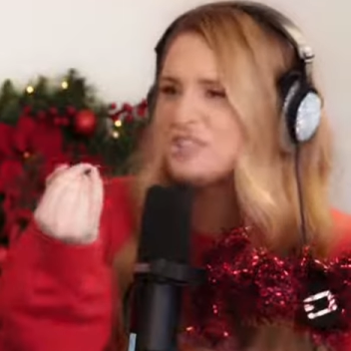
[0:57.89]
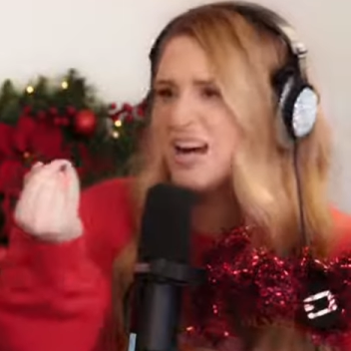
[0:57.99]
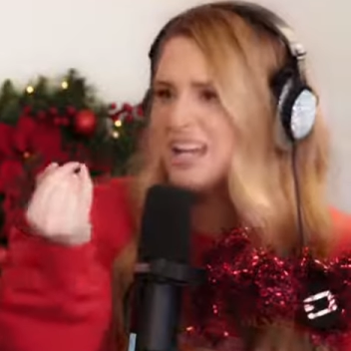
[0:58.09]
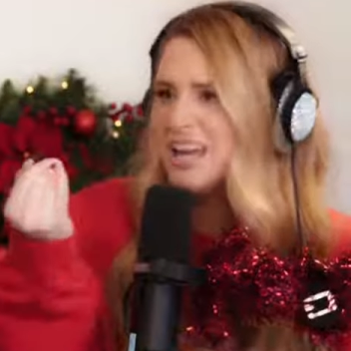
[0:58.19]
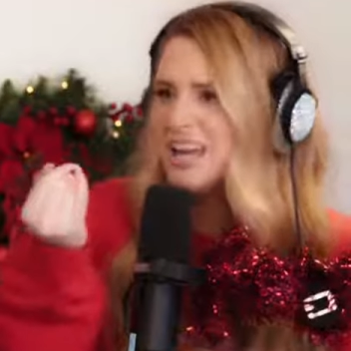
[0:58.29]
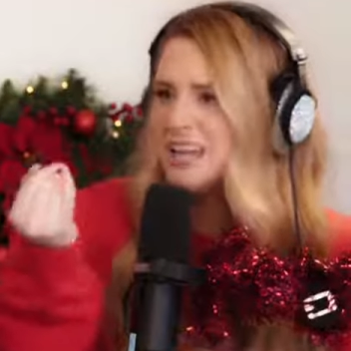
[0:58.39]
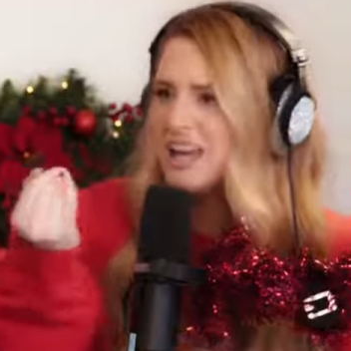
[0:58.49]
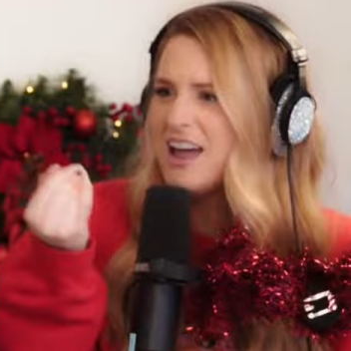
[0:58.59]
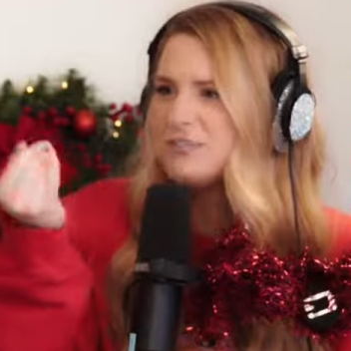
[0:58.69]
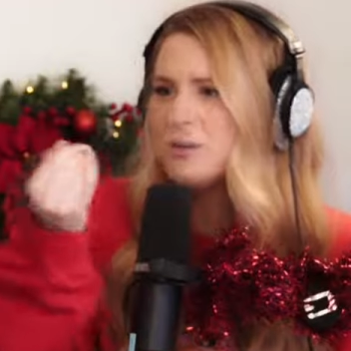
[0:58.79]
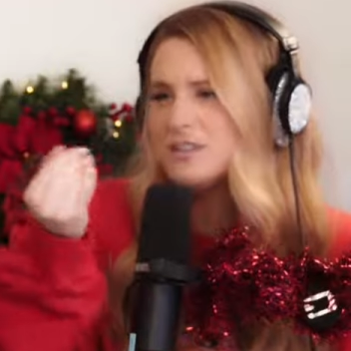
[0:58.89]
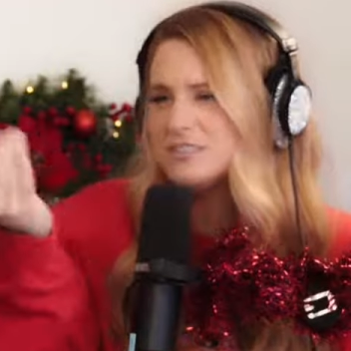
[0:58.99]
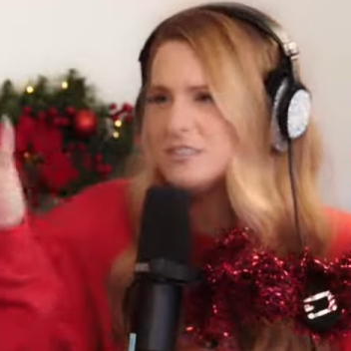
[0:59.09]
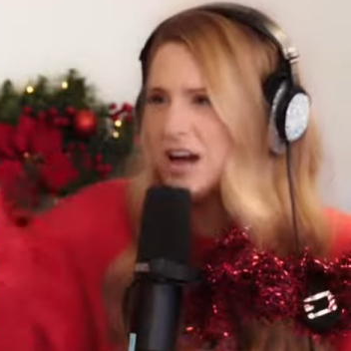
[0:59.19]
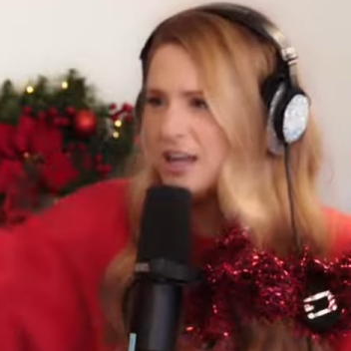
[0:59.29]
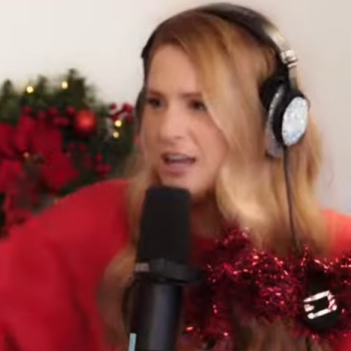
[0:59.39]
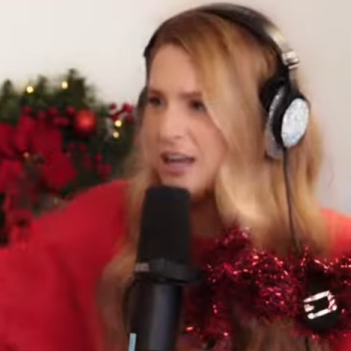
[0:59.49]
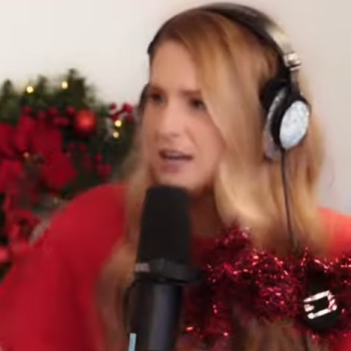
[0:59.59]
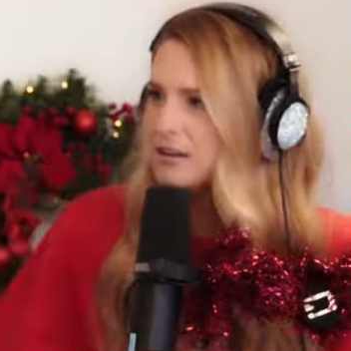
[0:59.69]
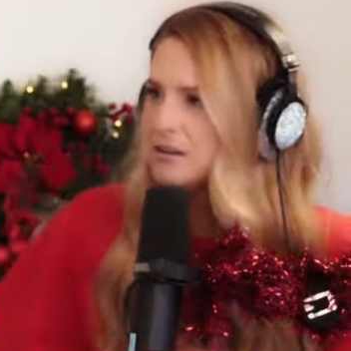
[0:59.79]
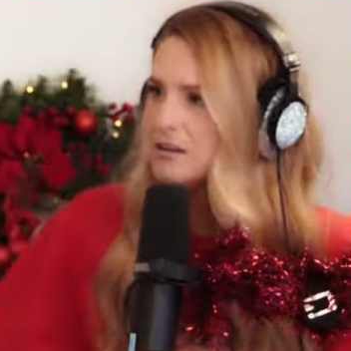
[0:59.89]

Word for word: I've done I'm it. Everyone's done it.